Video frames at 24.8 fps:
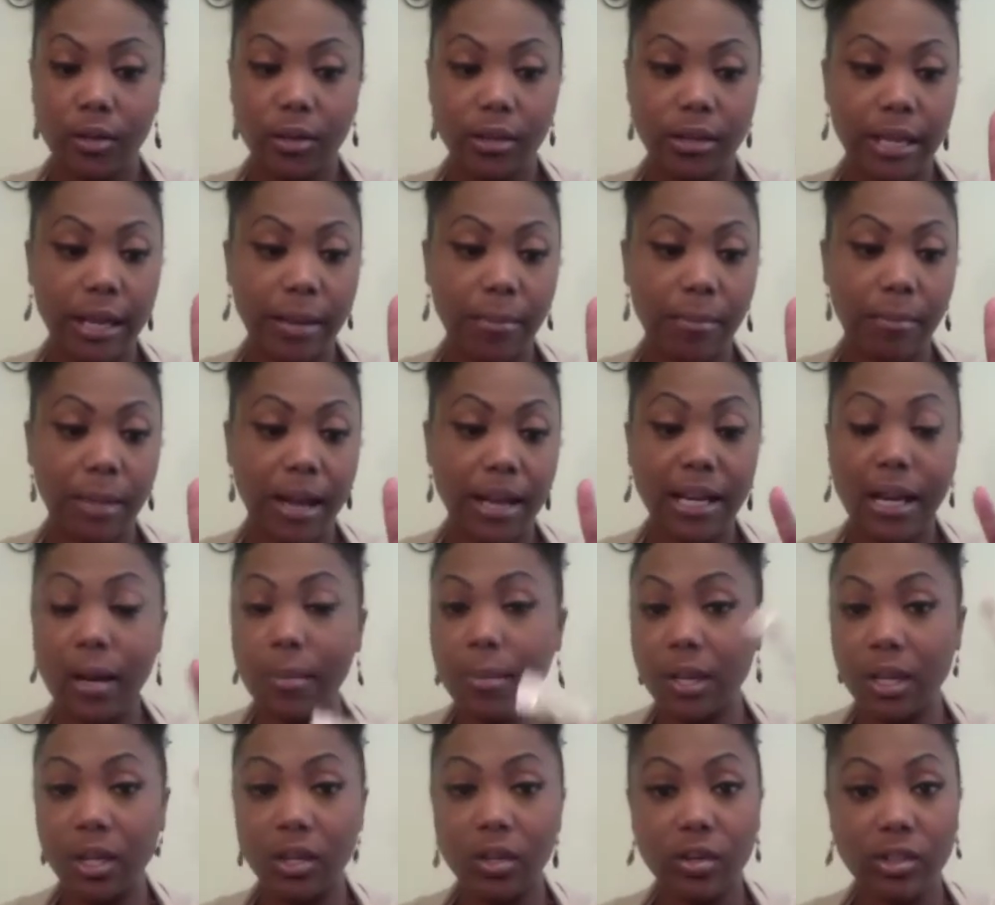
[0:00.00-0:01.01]
They might not
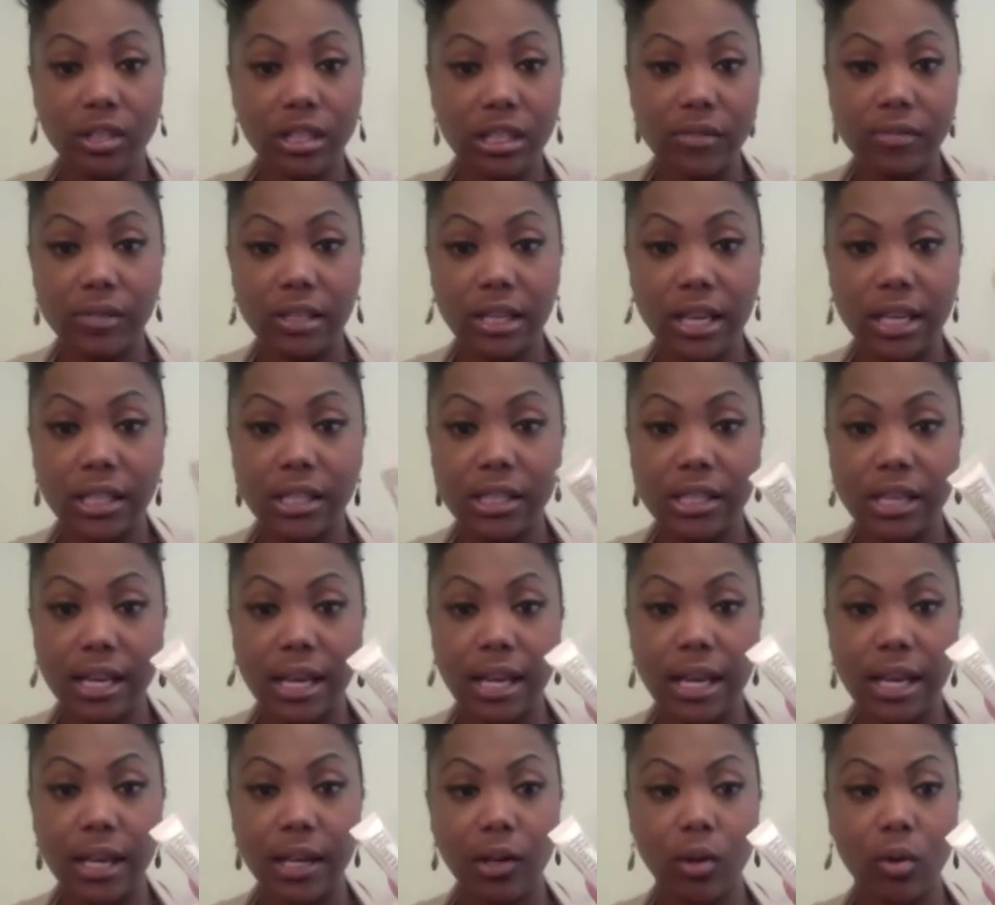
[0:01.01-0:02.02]
be in your CVS
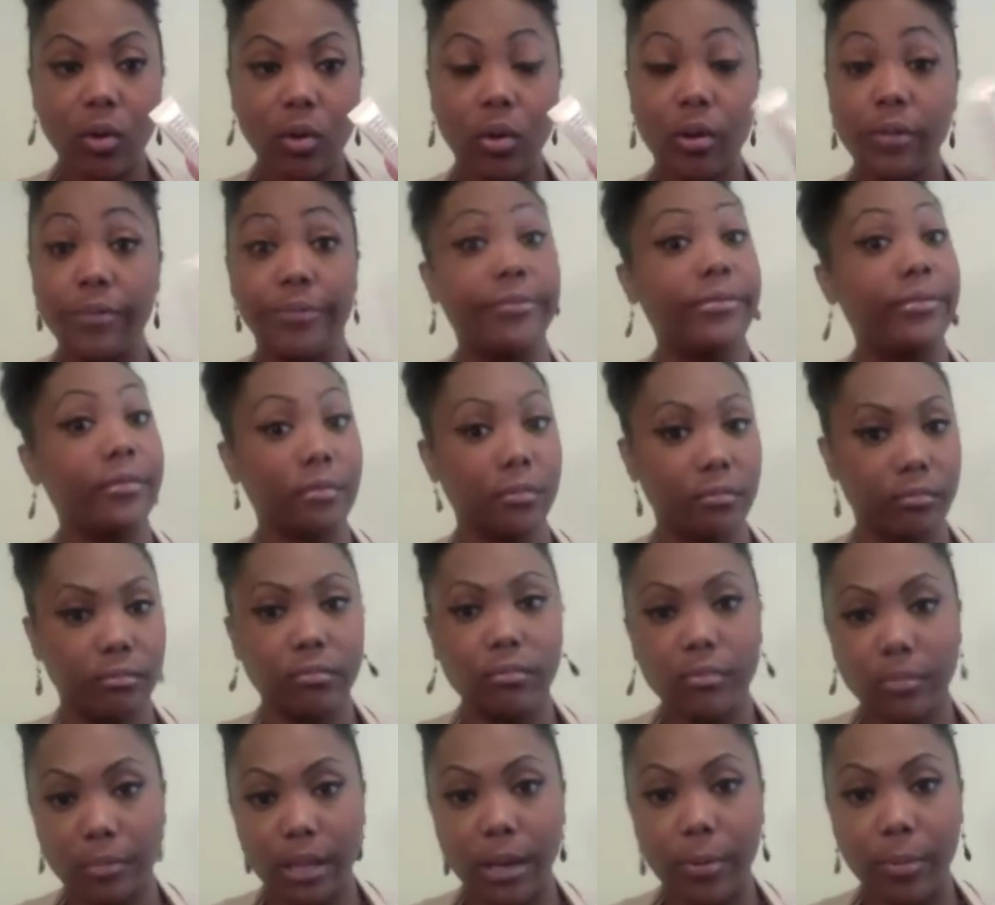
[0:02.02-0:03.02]
yet, or
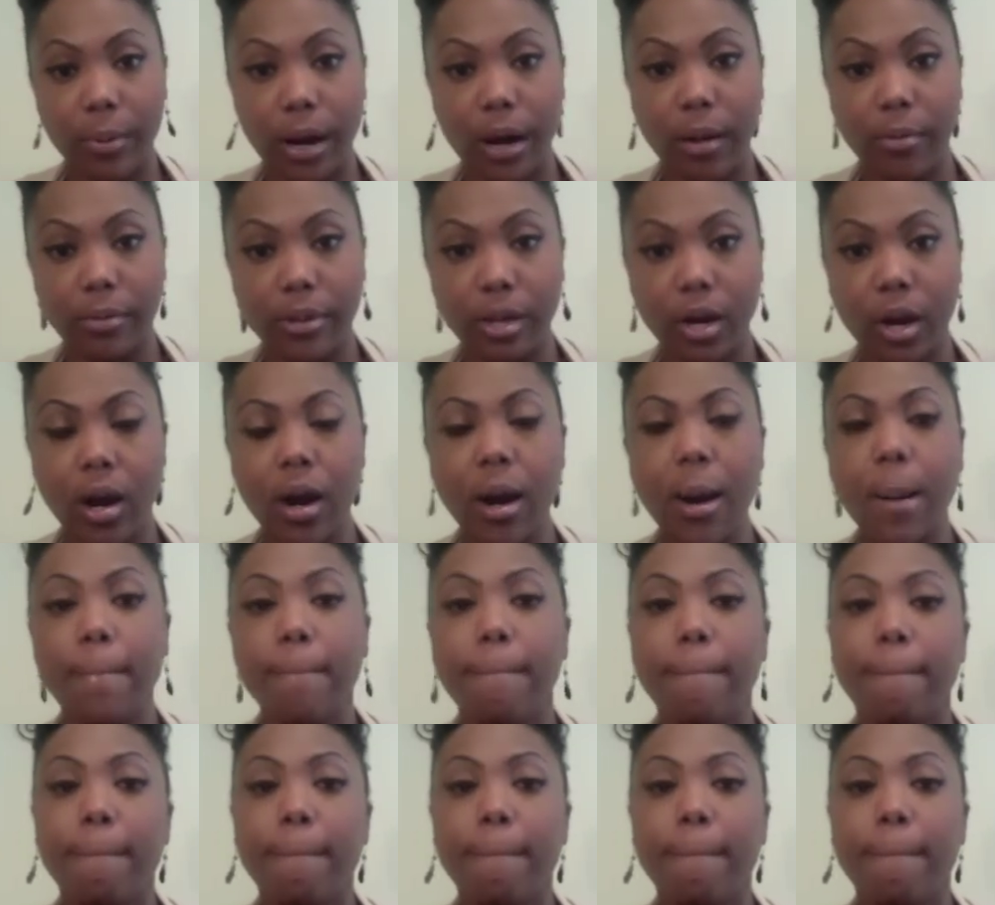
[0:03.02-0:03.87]
they probably are.